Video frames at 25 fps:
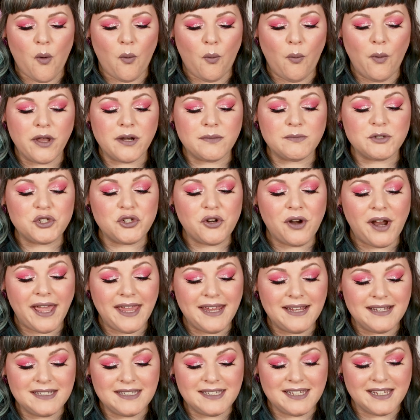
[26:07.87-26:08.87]
What I'm
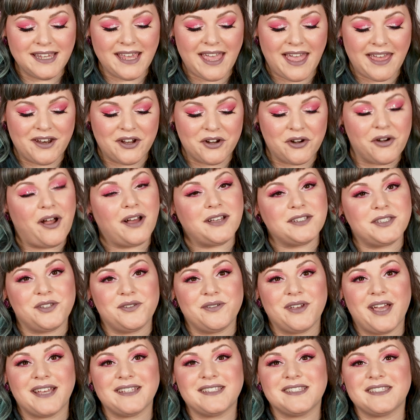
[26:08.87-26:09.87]
trying to get across to
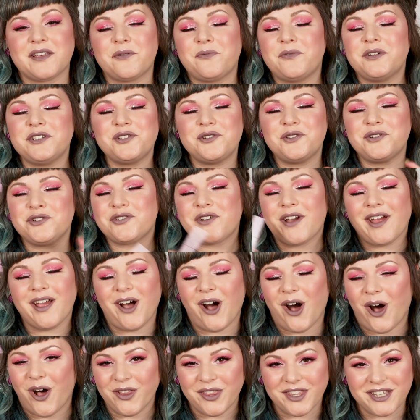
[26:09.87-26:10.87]
you guys is I want you to try
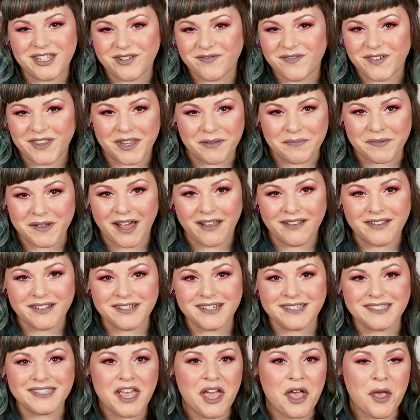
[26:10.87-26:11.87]
all the different lip
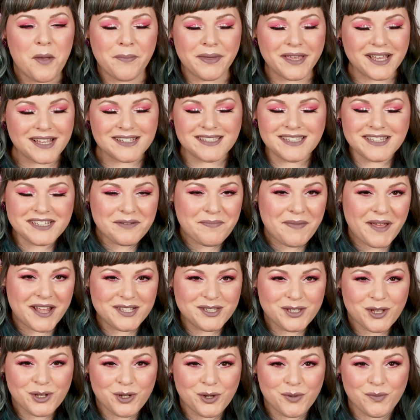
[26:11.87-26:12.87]
colors because it
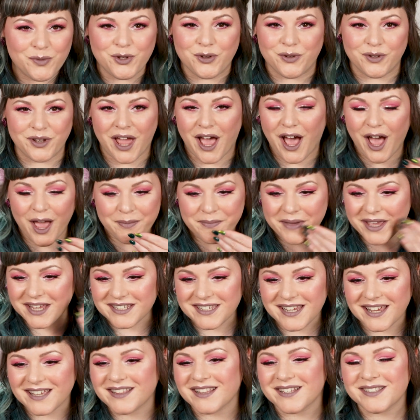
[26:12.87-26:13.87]
depends on your mood. I might
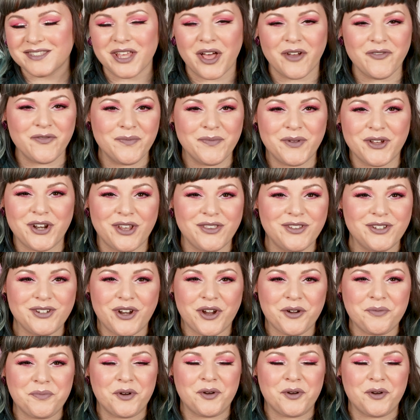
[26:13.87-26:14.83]
take this off and put on the dark